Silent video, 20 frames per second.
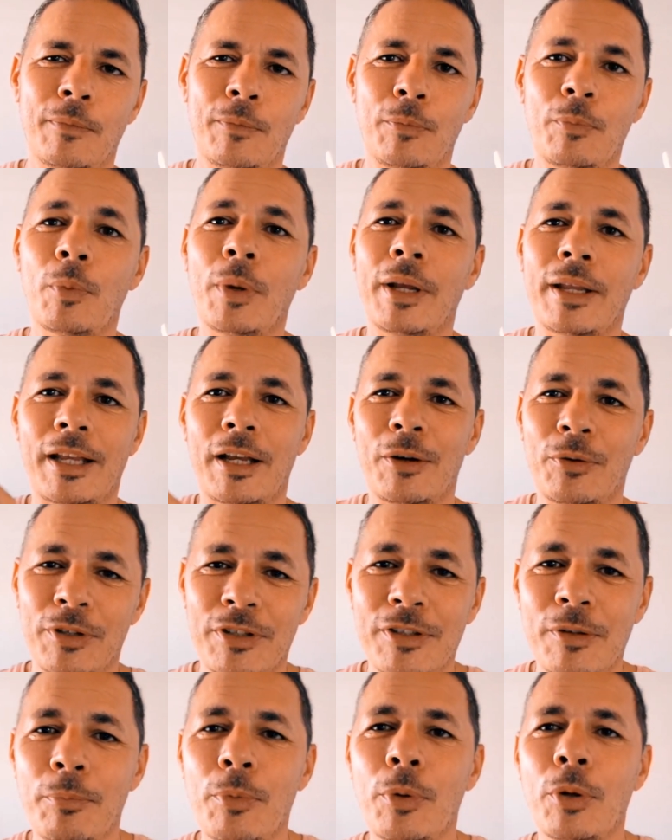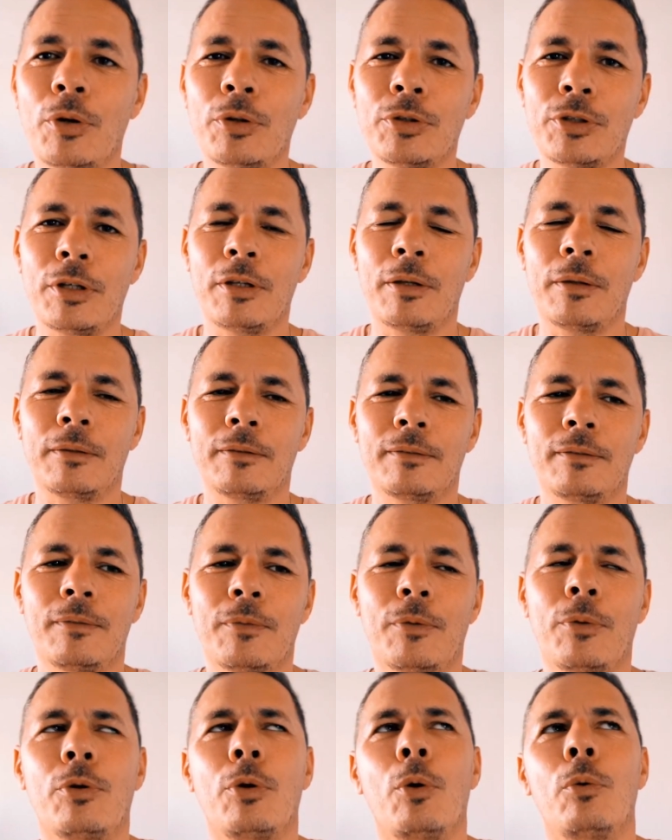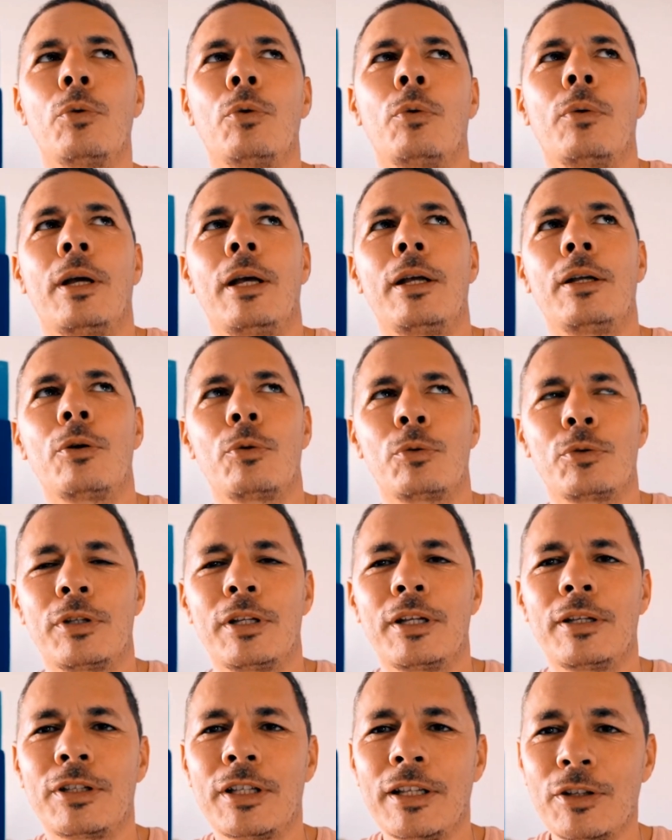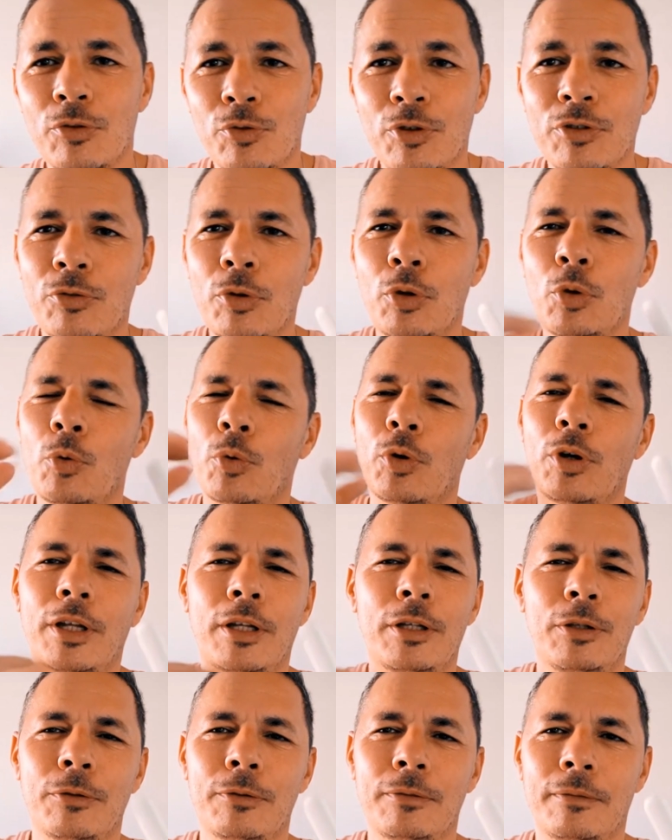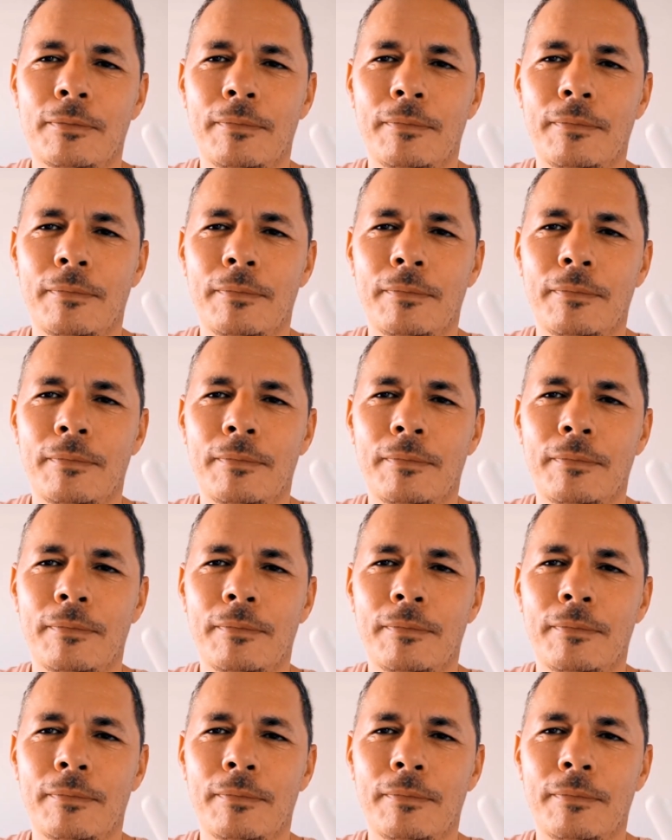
when there is a person. So do they use continuous recording?